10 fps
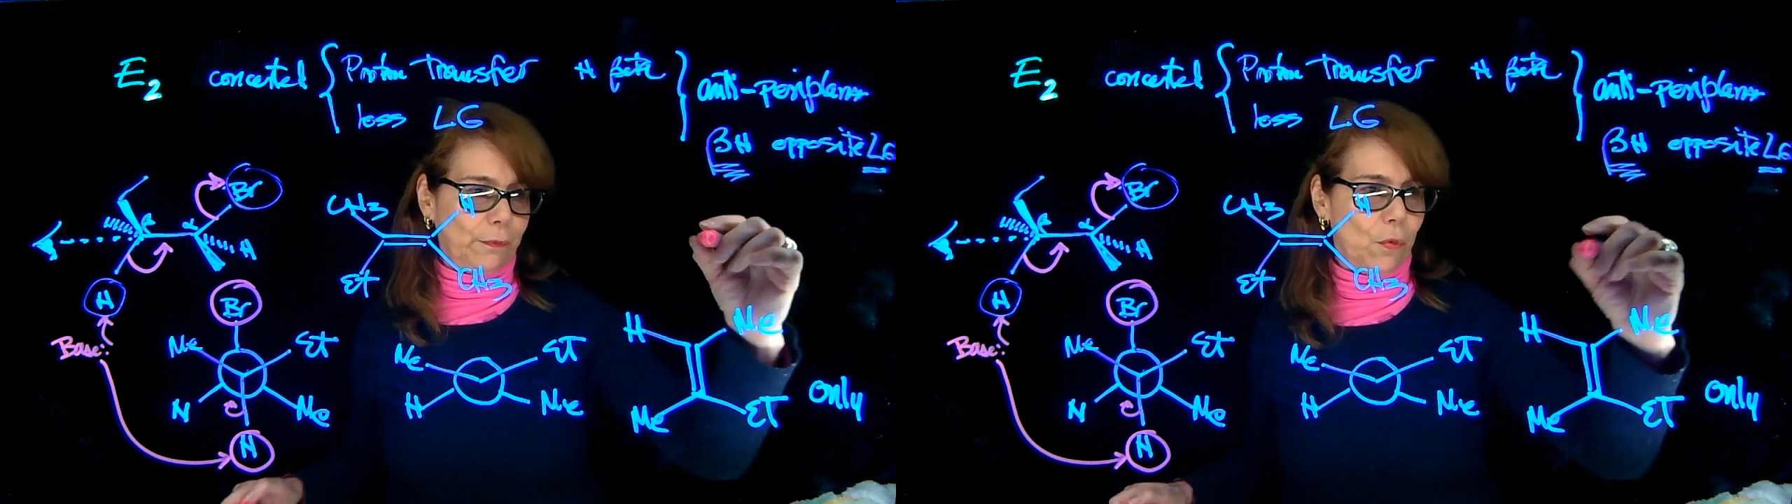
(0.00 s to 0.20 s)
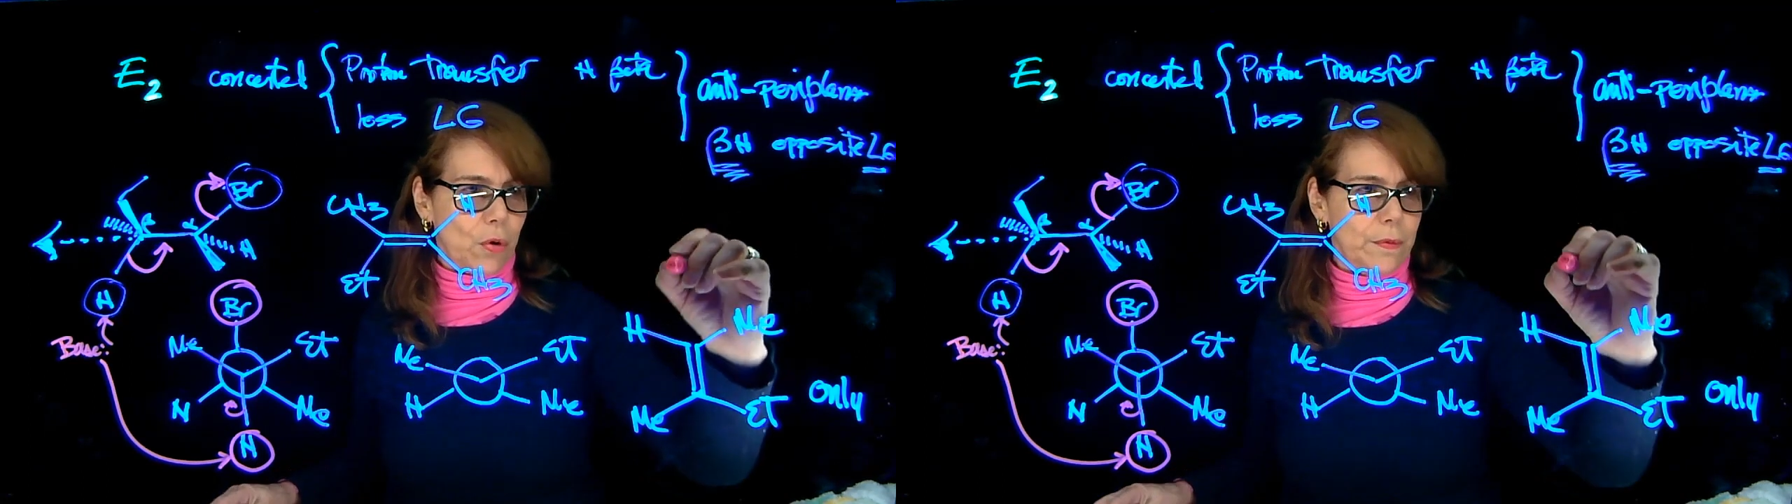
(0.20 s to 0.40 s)

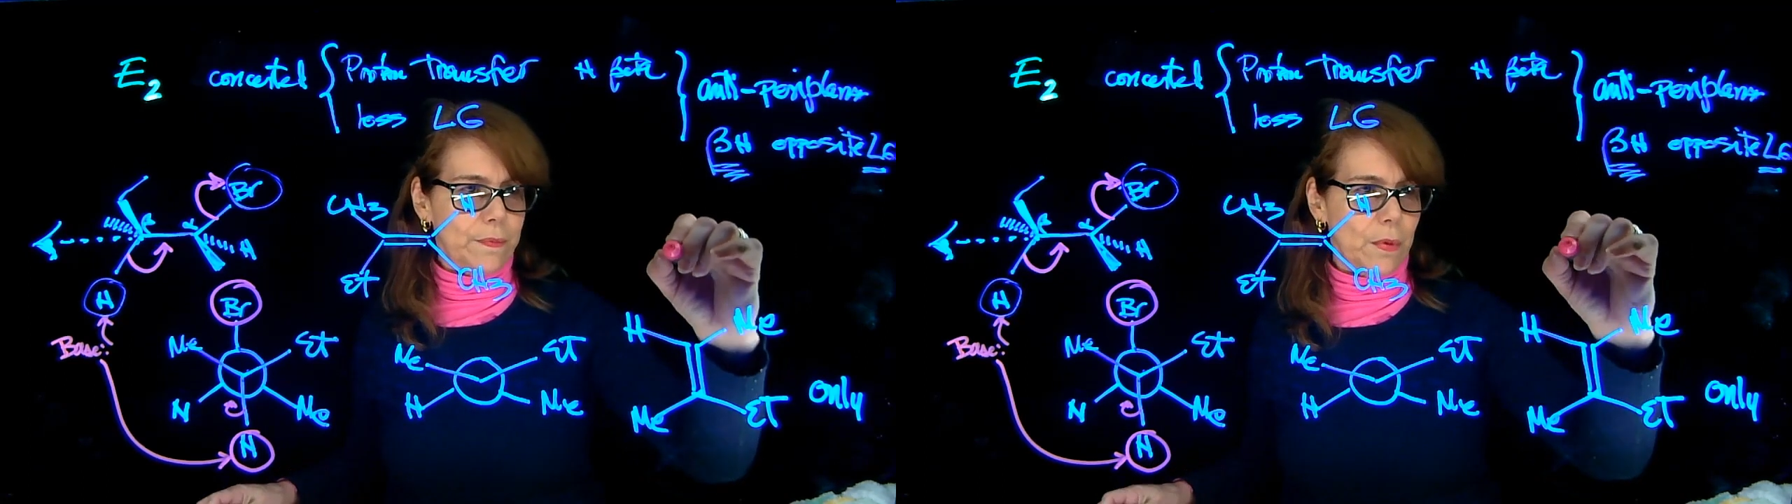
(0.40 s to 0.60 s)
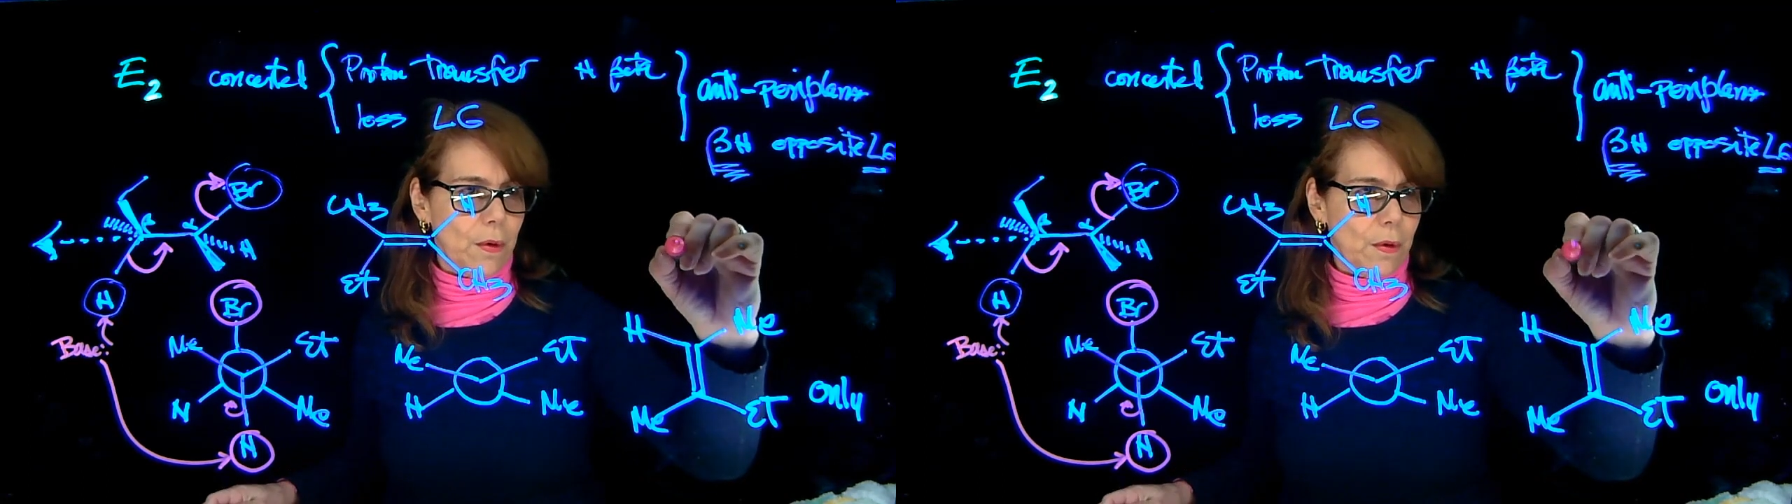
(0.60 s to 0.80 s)
formed
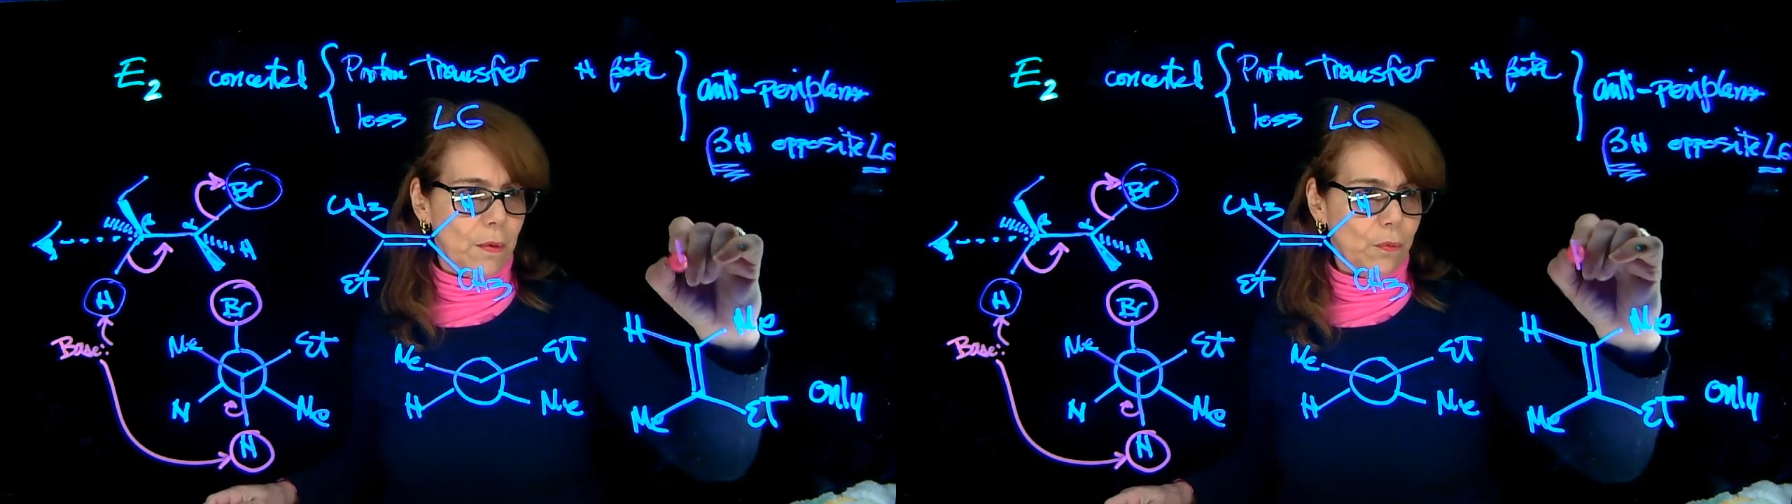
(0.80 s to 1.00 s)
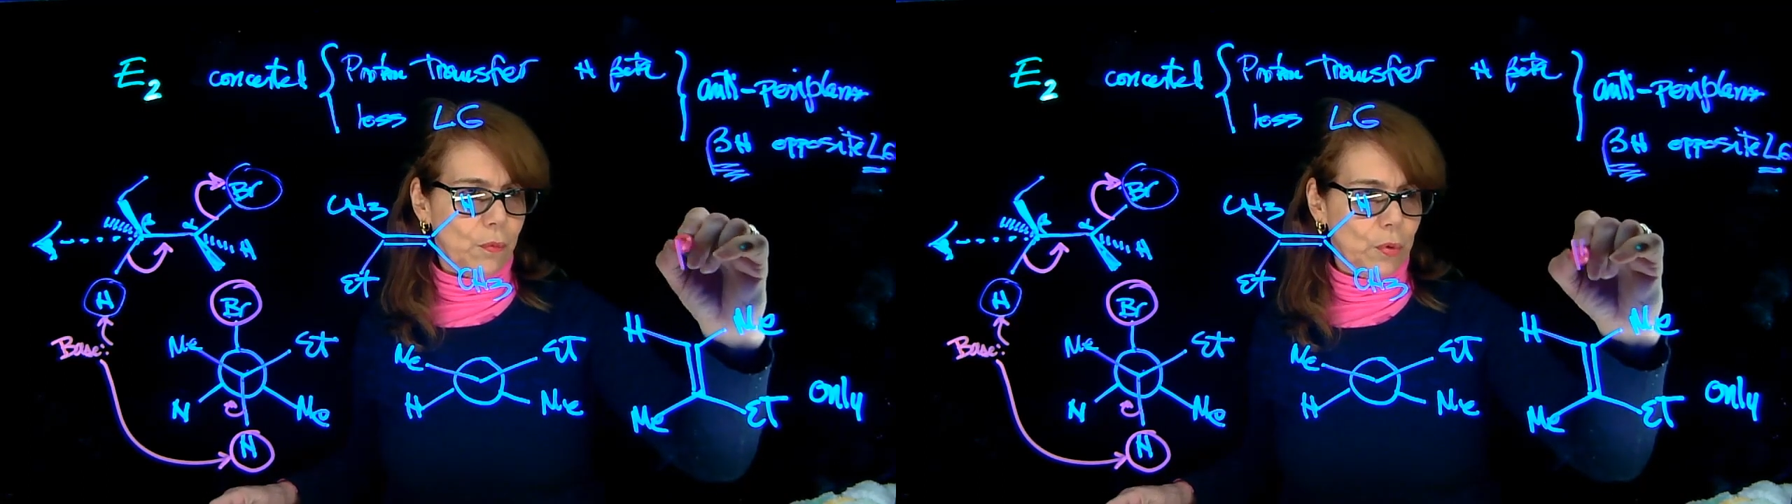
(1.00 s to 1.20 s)

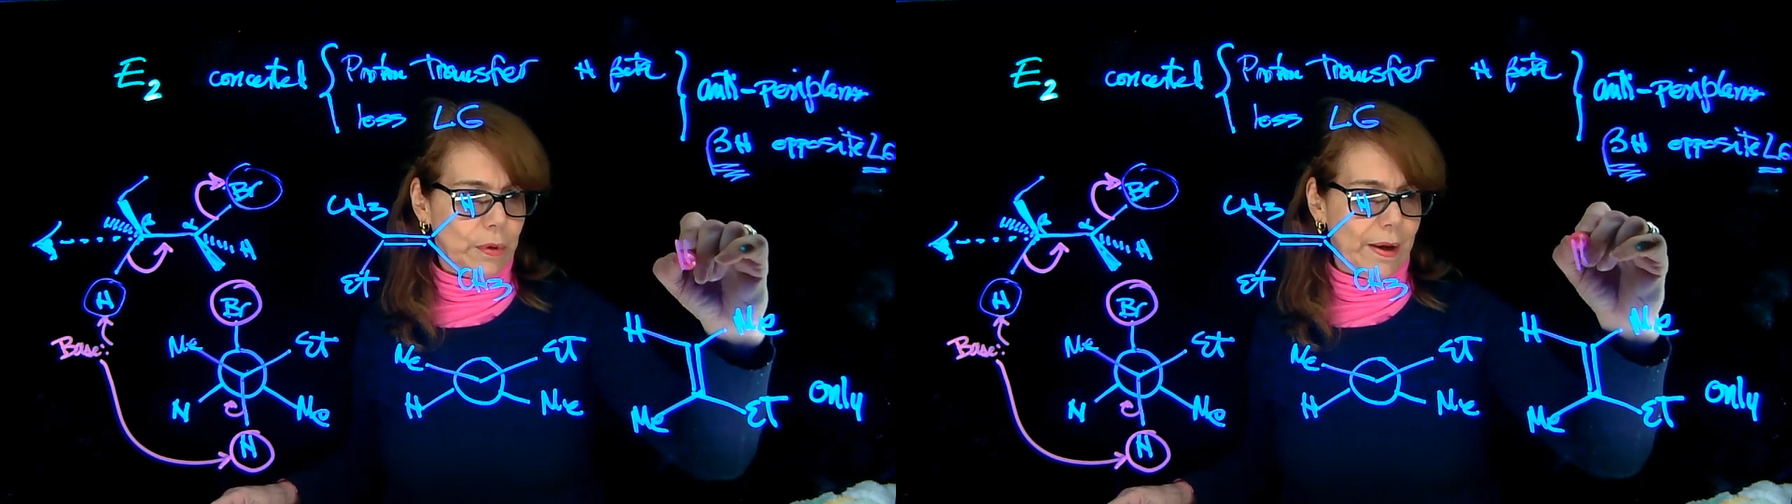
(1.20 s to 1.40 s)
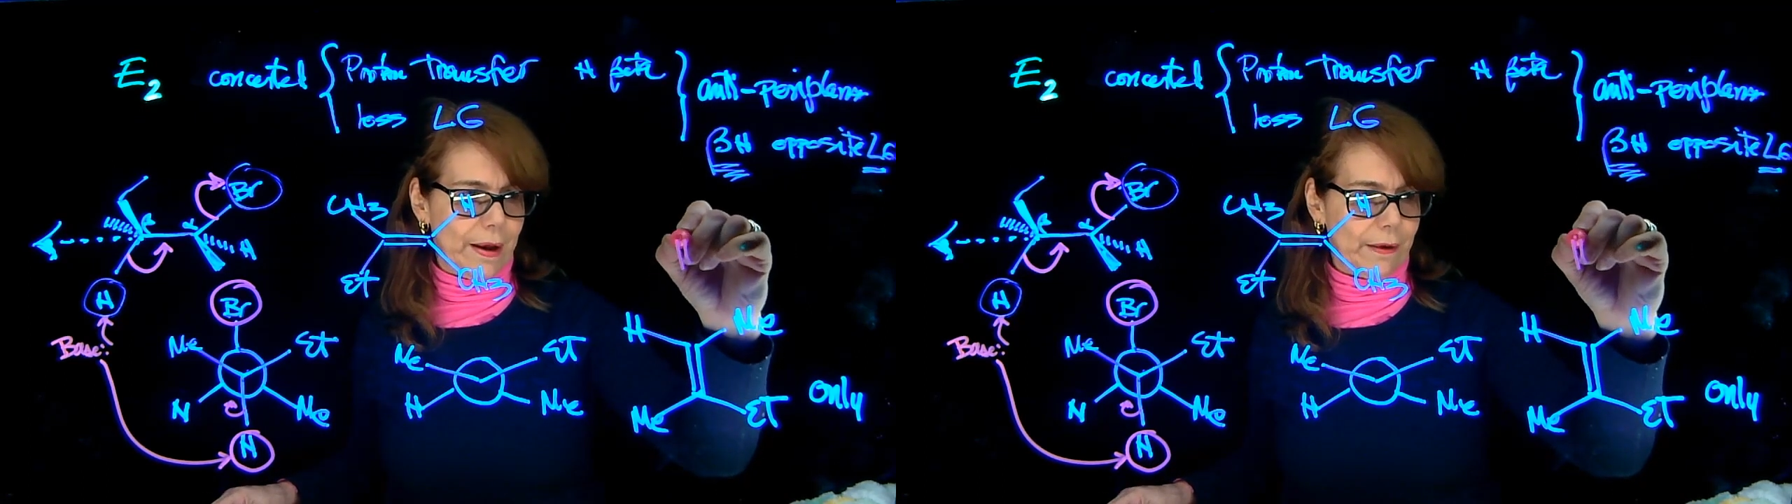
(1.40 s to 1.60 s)
will
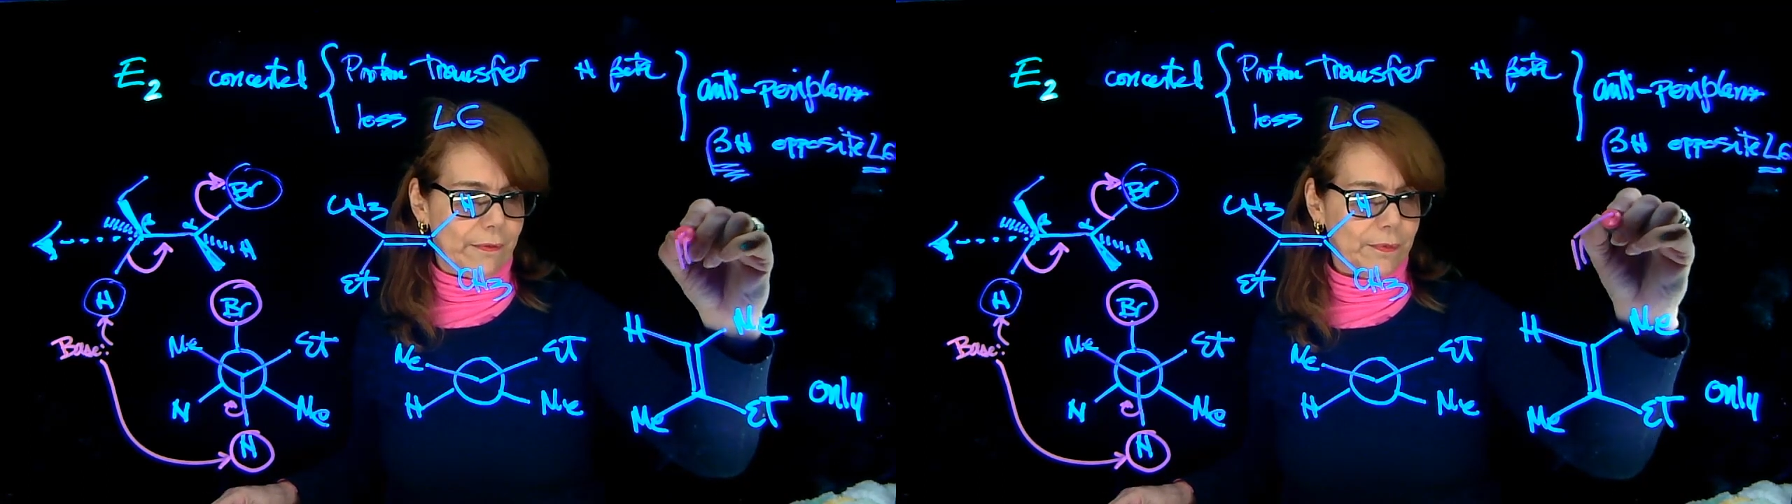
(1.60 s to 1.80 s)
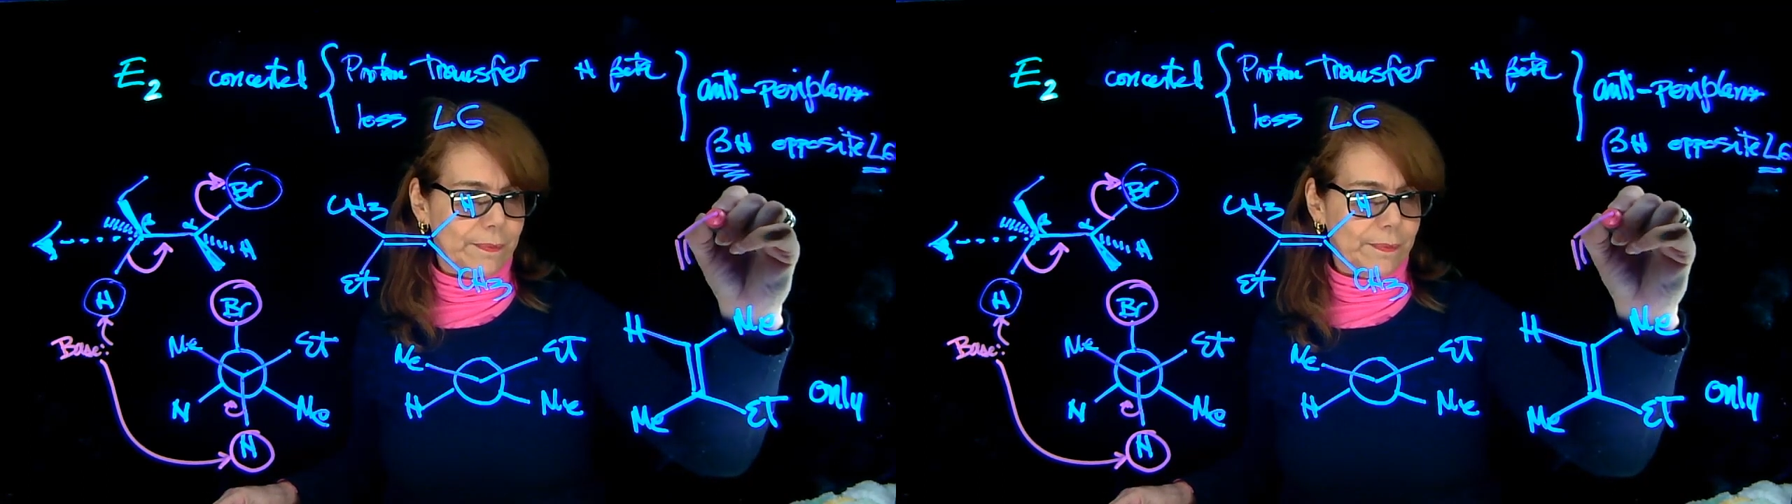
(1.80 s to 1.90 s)
have,